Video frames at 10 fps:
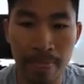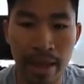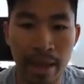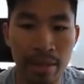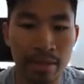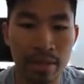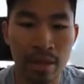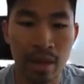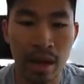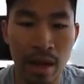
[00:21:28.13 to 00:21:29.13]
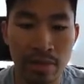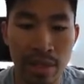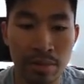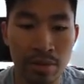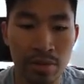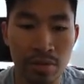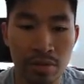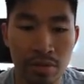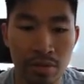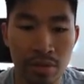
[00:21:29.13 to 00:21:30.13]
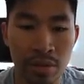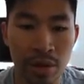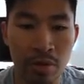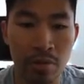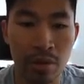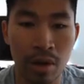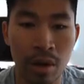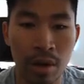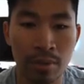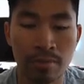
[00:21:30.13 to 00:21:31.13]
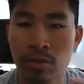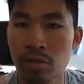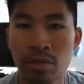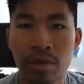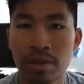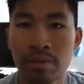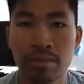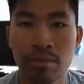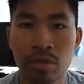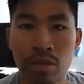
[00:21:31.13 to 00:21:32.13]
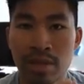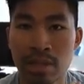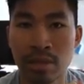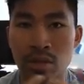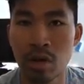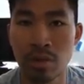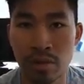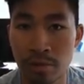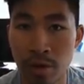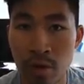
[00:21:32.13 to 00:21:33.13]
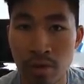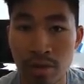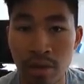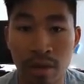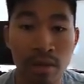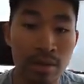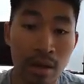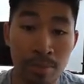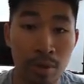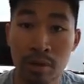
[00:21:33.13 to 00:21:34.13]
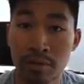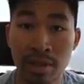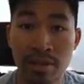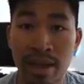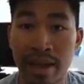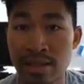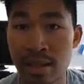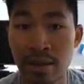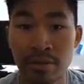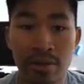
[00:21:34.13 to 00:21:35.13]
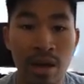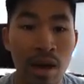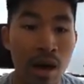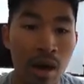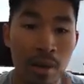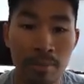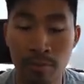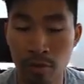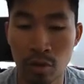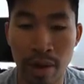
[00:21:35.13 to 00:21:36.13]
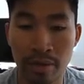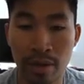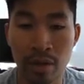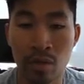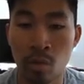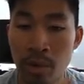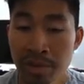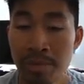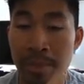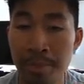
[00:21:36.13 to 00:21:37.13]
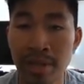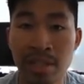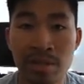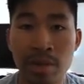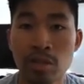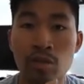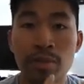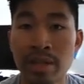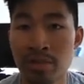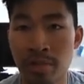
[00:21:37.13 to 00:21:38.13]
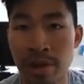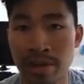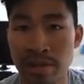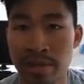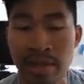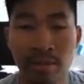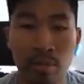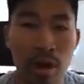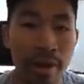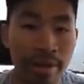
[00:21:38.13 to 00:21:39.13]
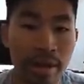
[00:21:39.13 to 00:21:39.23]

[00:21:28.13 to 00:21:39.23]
and I was able to do the deal over the phone, book a flight to SF. Flew out there, went with my buddies, my 2 best friends, Nick and Brian.